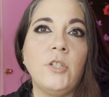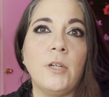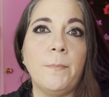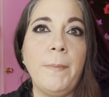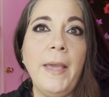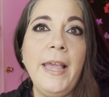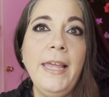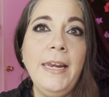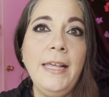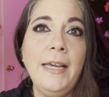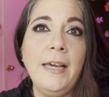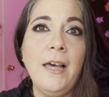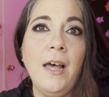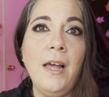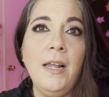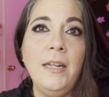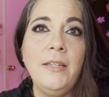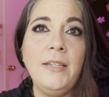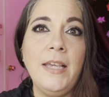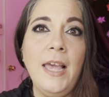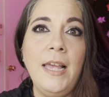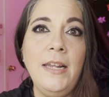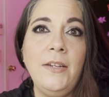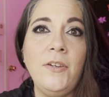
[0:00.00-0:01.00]
panning
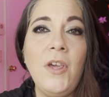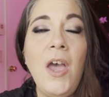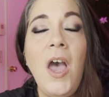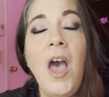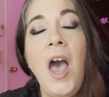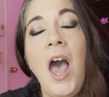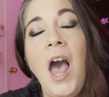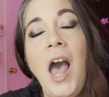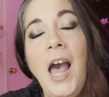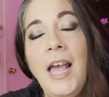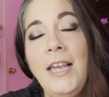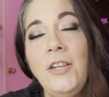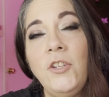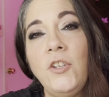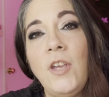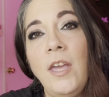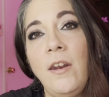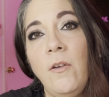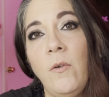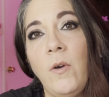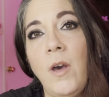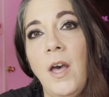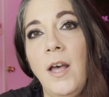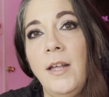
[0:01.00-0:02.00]
content,
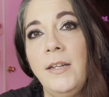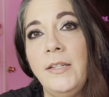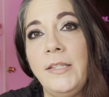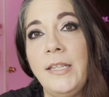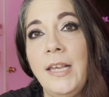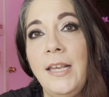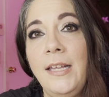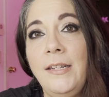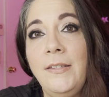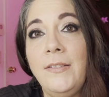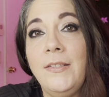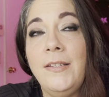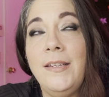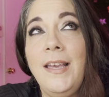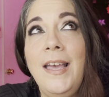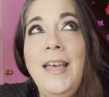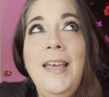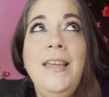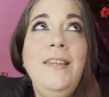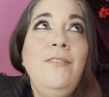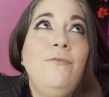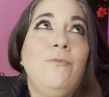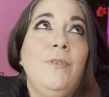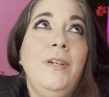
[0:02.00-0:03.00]
eyeshadow content,
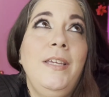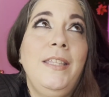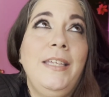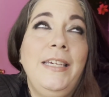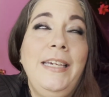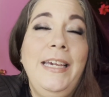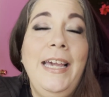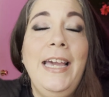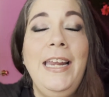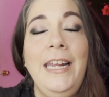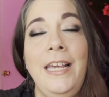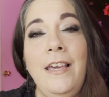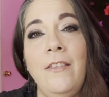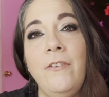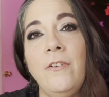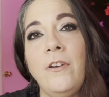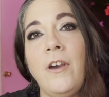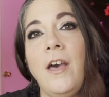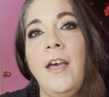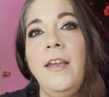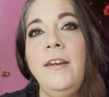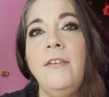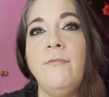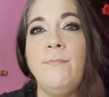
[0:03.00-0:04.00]
and really any other
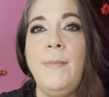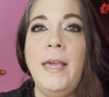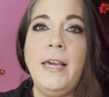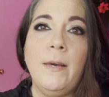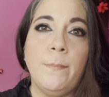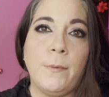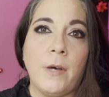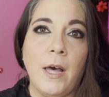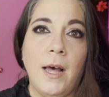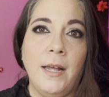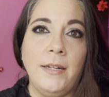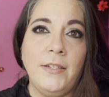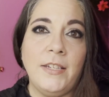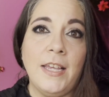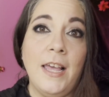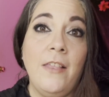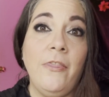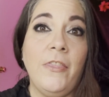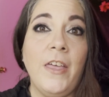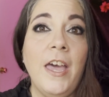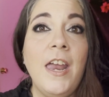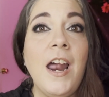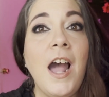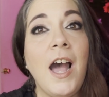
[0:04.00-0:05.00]
kind of makeup content
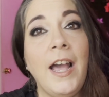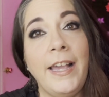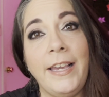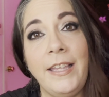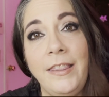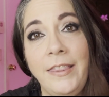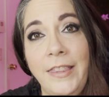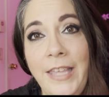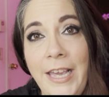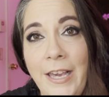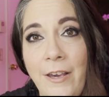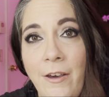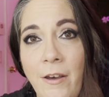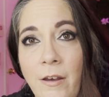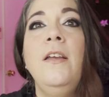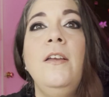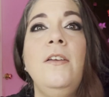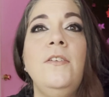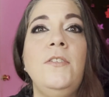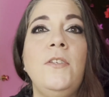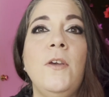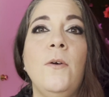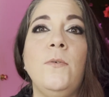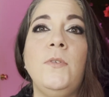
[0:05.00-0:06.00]
that I can think of.
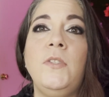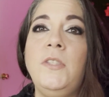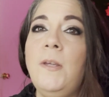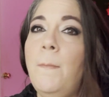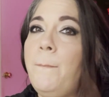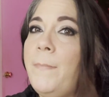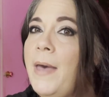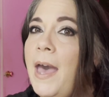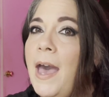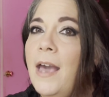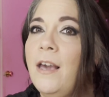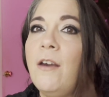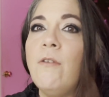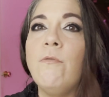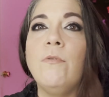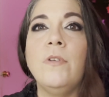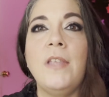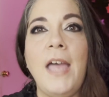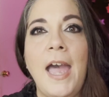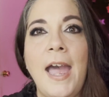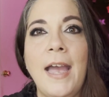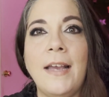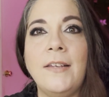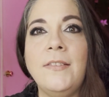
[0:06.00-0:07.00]
So sit back,
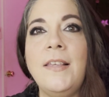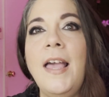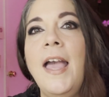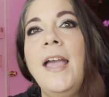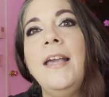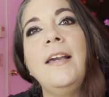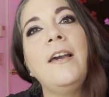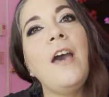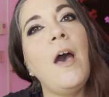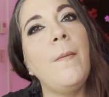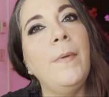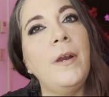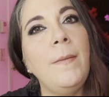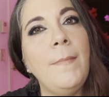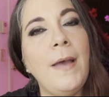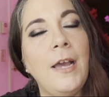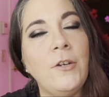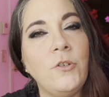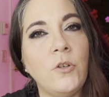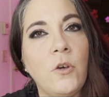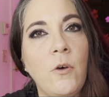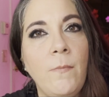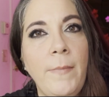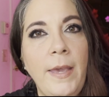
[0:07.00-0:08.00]
relax, and come on a
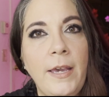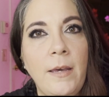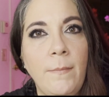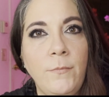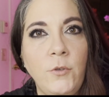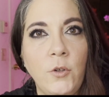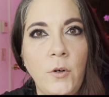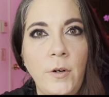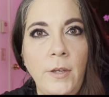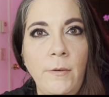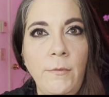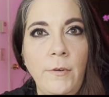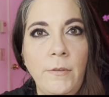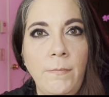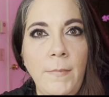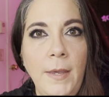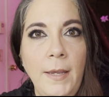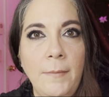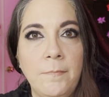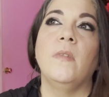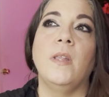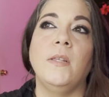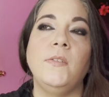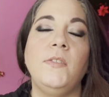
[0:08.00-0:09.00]
magical makeup journey with
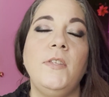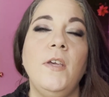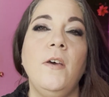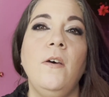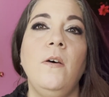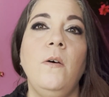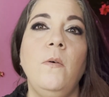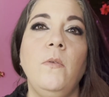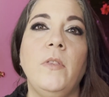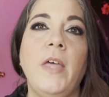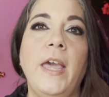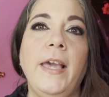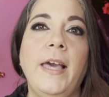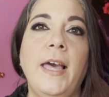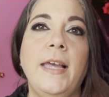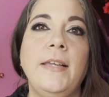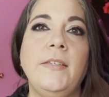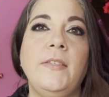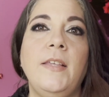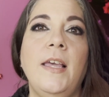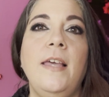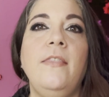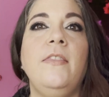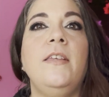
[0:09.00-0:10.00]
me. So like I
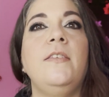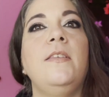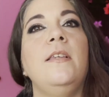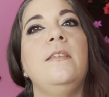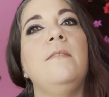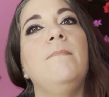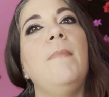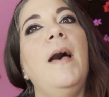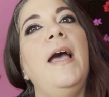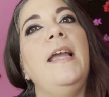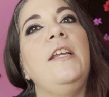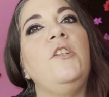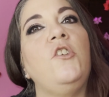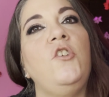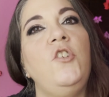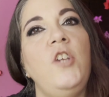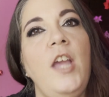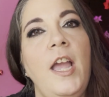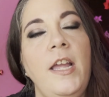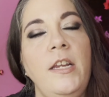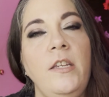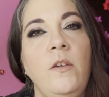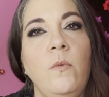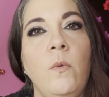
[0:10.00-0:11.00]
said, this is my
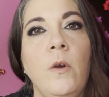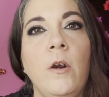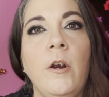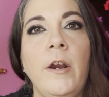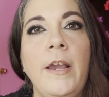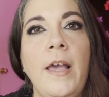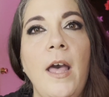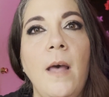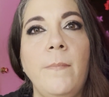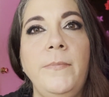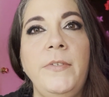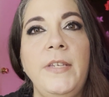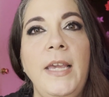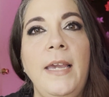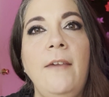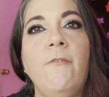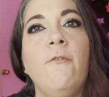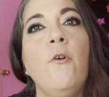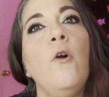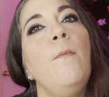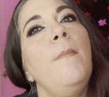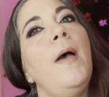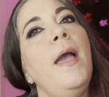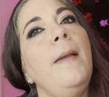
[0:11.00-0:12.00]
January update
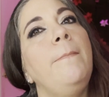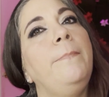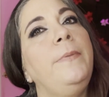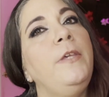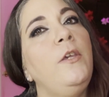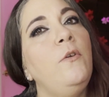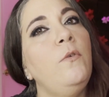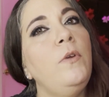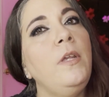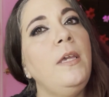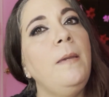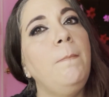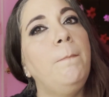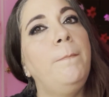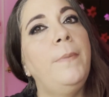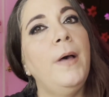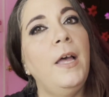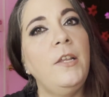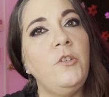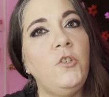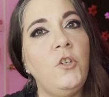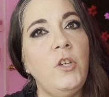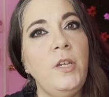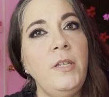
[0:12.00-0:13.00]
for my beauty
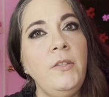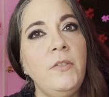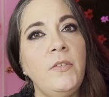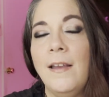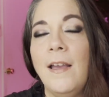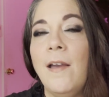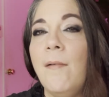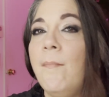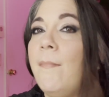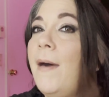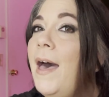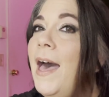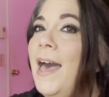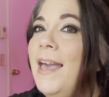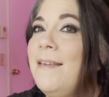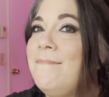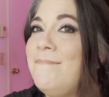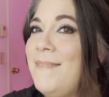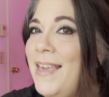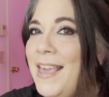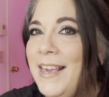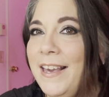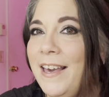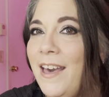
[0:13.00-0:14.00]
budget, my
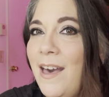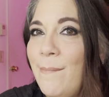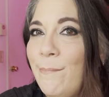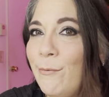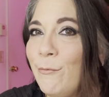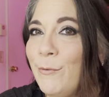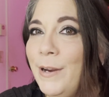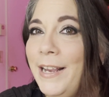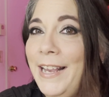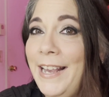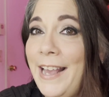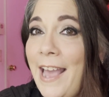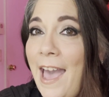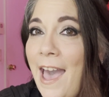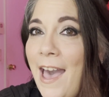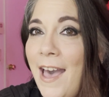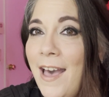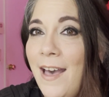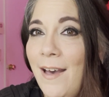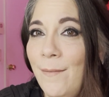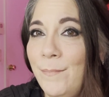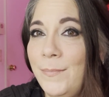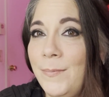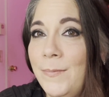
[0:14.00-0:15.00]
makeup
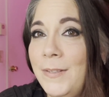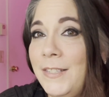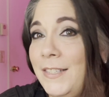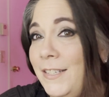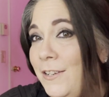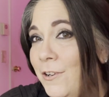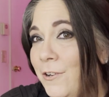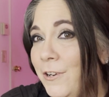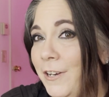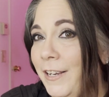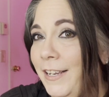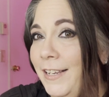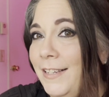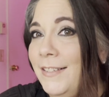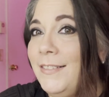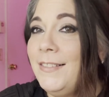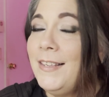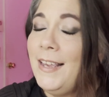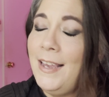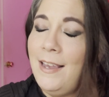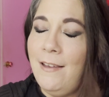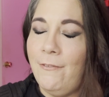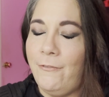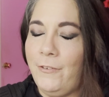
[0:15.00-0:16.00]
rehab series,
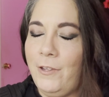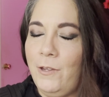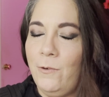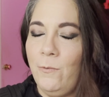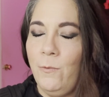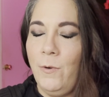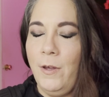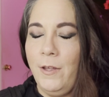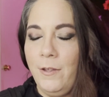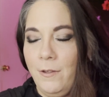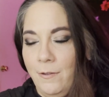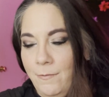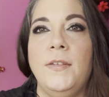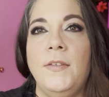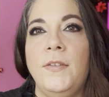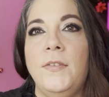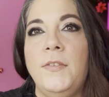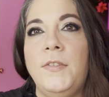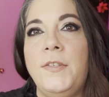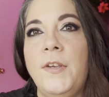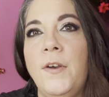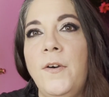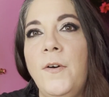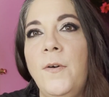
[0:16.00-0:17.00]
if you will.
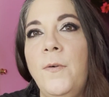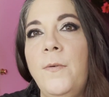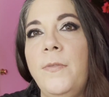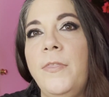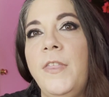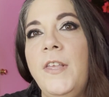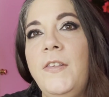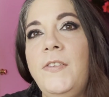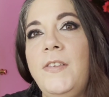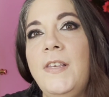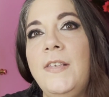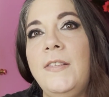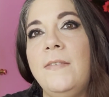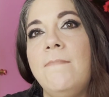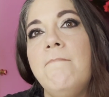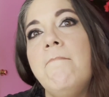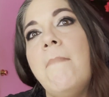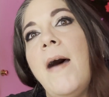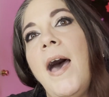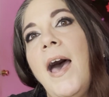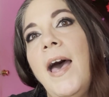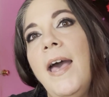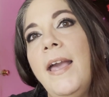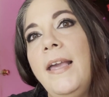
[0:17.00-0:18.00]
So this is
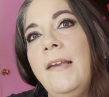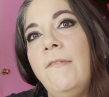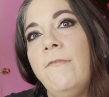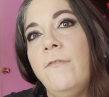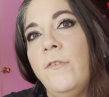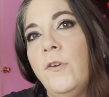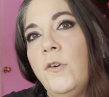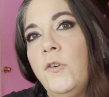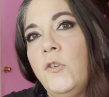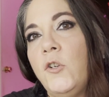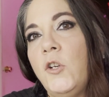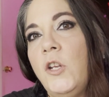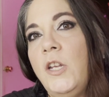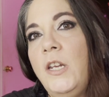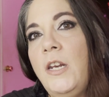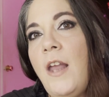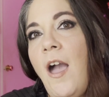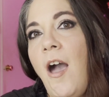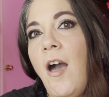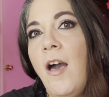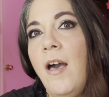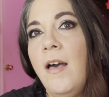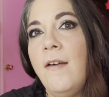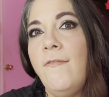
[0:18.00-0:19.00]
my version
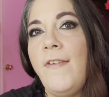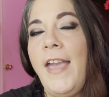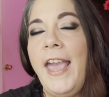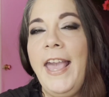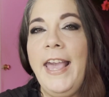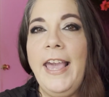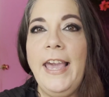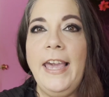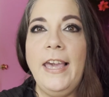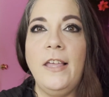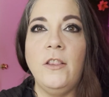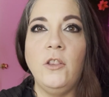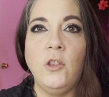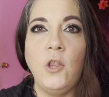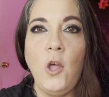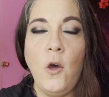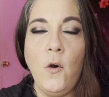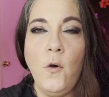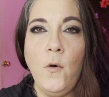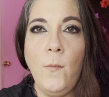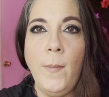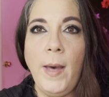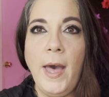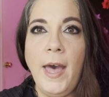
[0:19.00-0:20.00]
of a
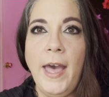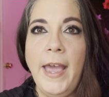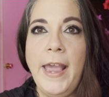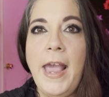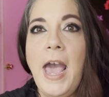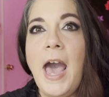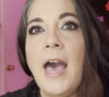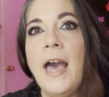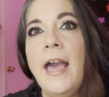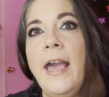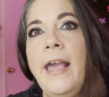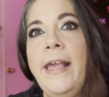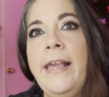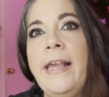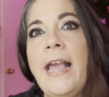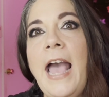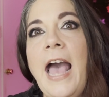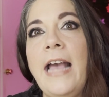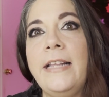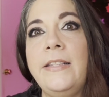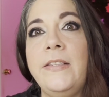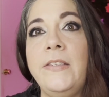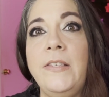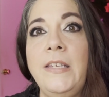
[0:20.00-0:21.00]
Lowbuy. I
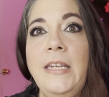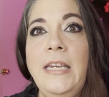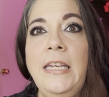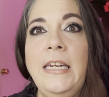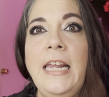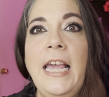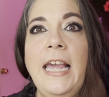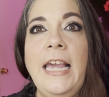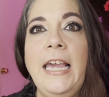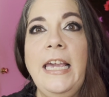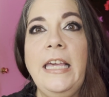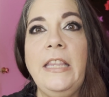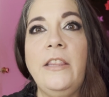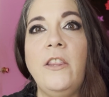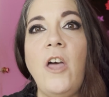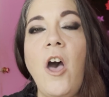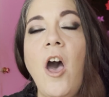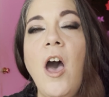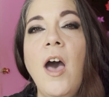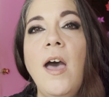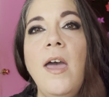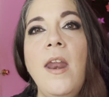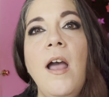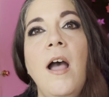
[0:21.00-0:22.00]
had seen a
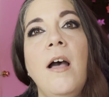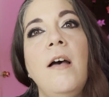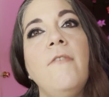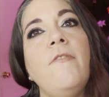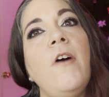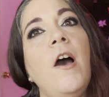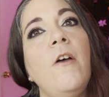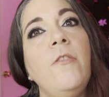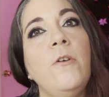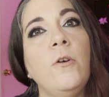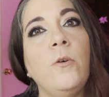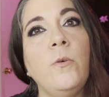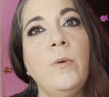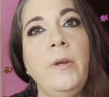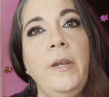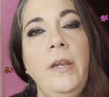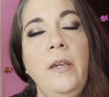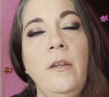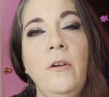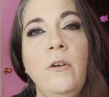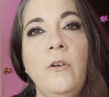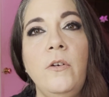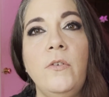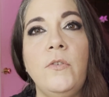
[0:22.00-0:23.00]
lot of other
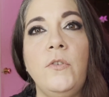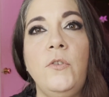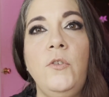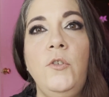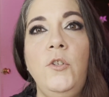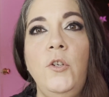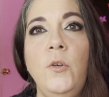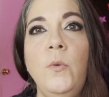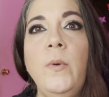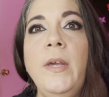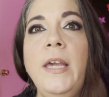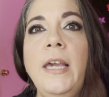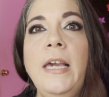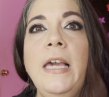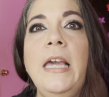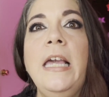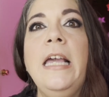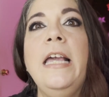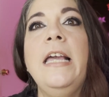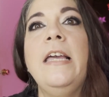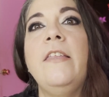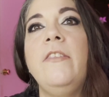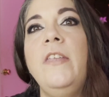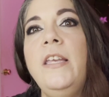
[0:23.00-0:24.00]
creators doing
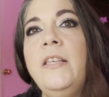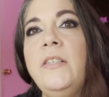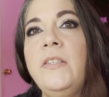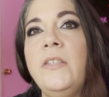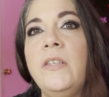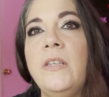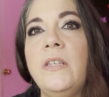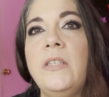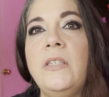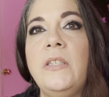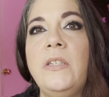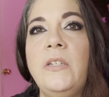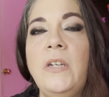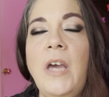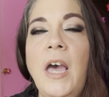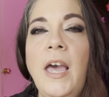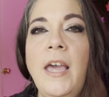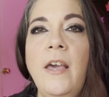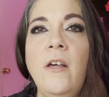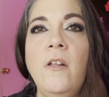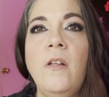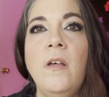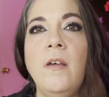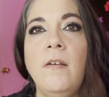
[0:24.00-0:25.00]
this
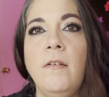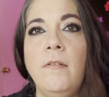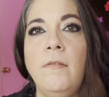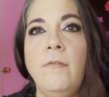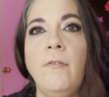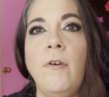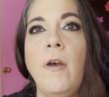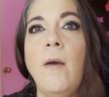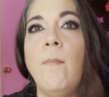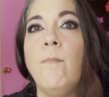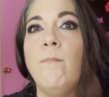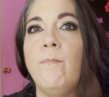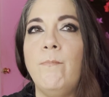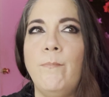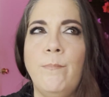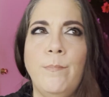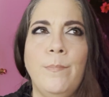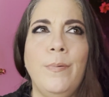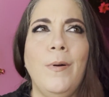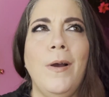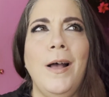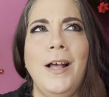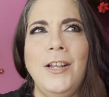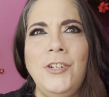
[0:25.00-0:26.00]
style of
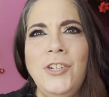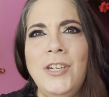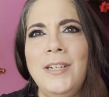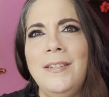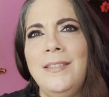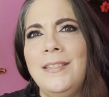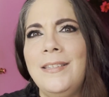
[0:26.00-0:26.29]
project,